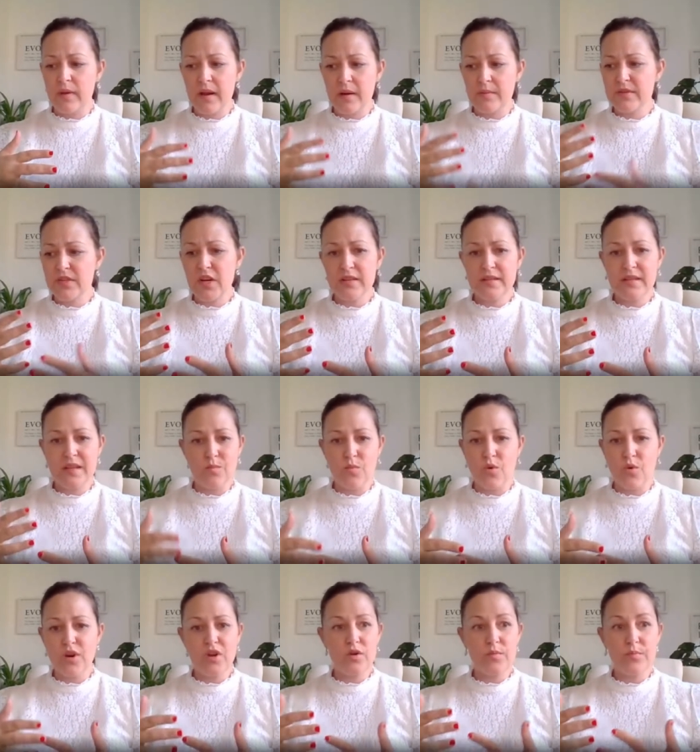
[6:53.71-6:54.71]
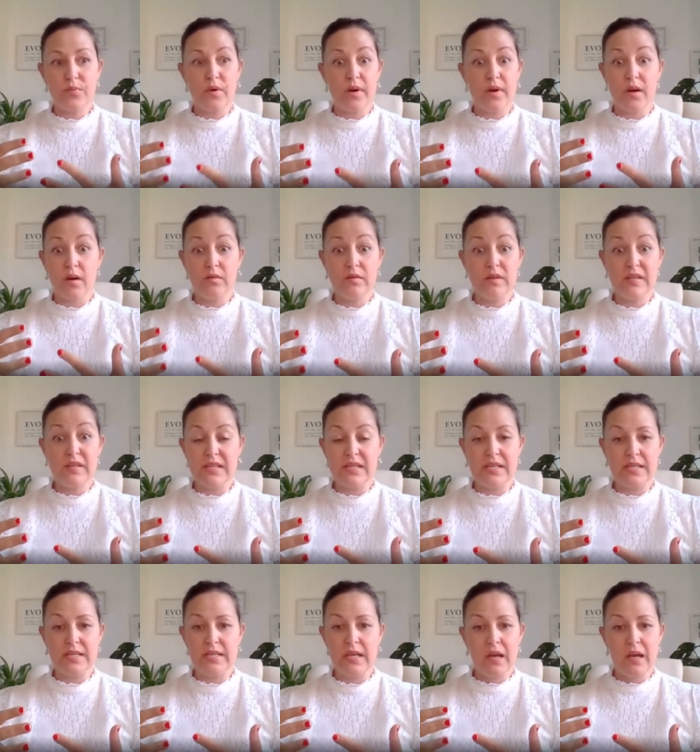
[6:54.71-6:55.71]
and I was asking them, what are your
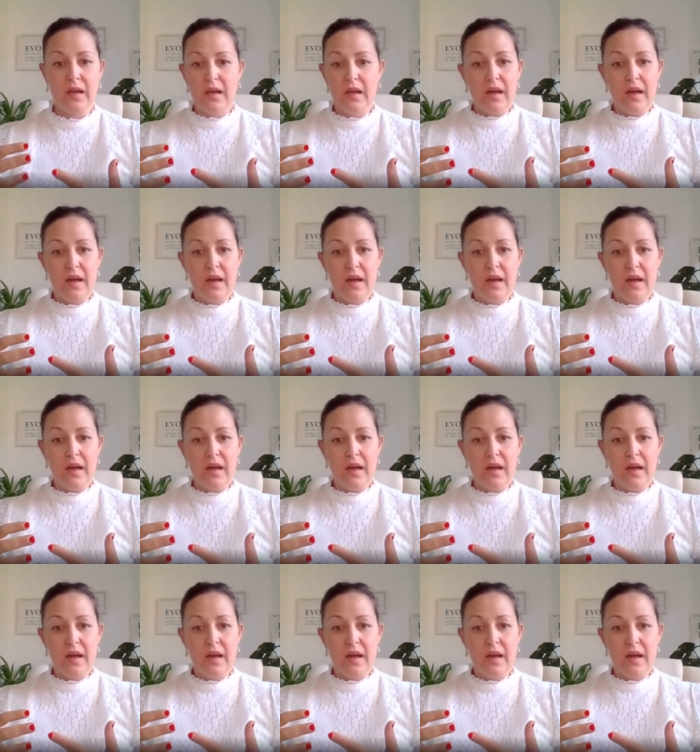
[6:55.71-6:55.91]
priorities?